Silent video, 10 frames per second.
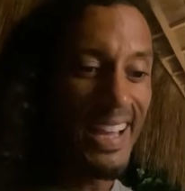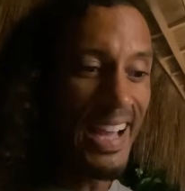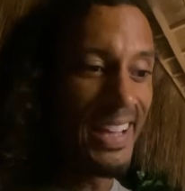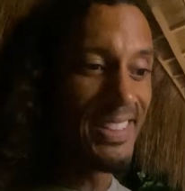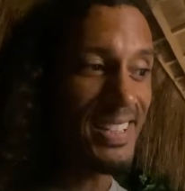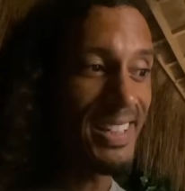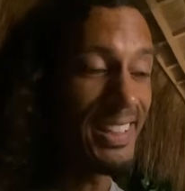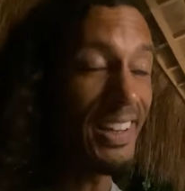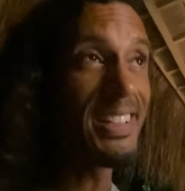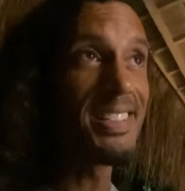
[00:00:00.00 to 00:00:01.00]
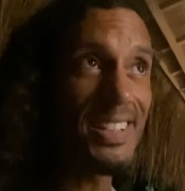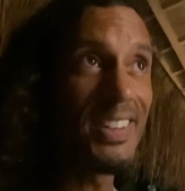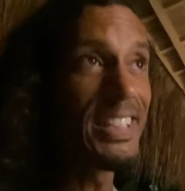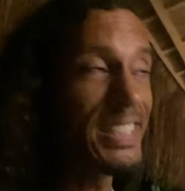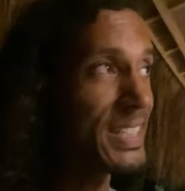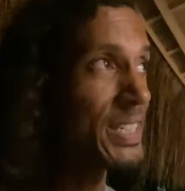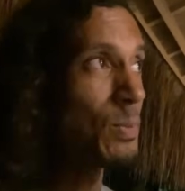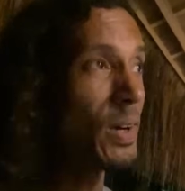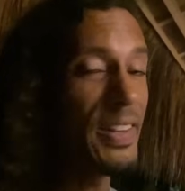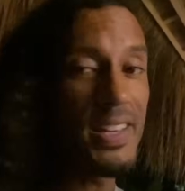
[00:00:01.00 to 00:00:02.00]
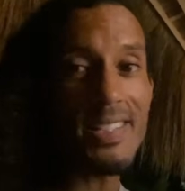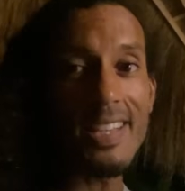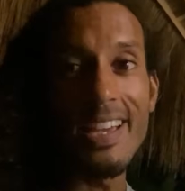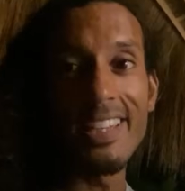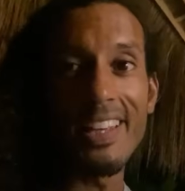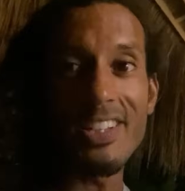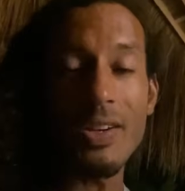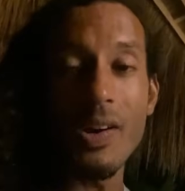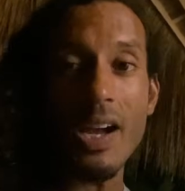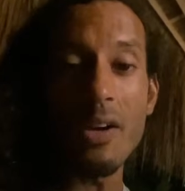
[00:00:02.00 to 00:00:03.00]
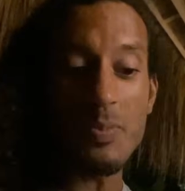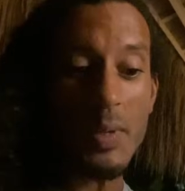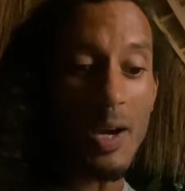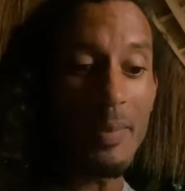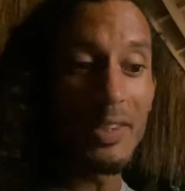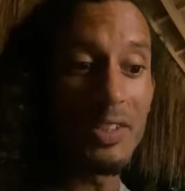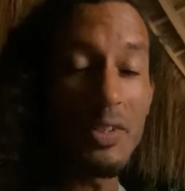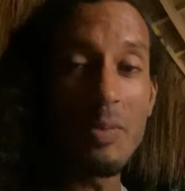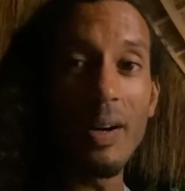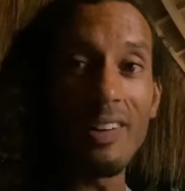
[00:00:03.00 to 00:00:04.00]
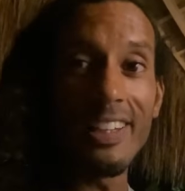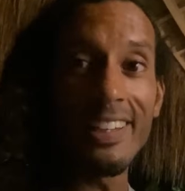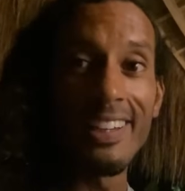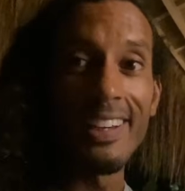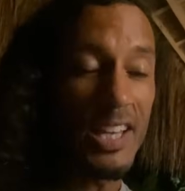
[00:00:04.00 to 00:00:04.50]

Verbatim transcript: and I can certainly see why they're saying that Siargao is becoming the new Bali.